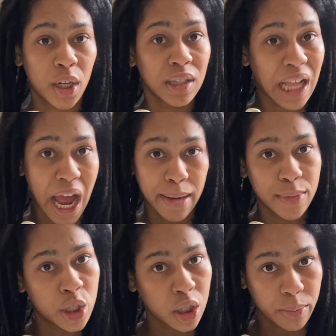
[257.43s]
lime
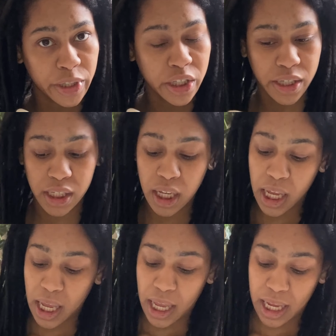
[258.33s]
sherbet.
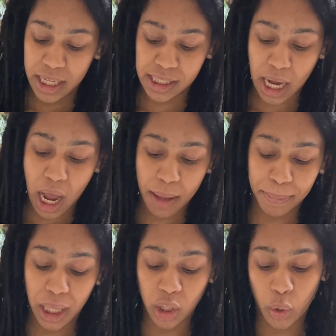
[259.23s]
It's got
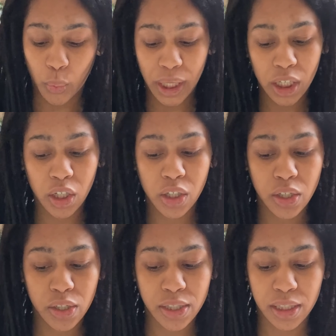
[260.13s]
mellow
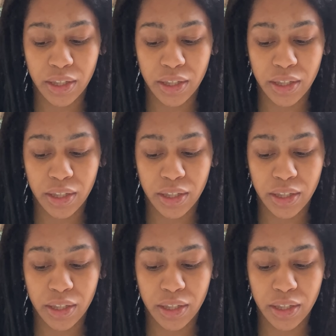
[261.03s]
wheels.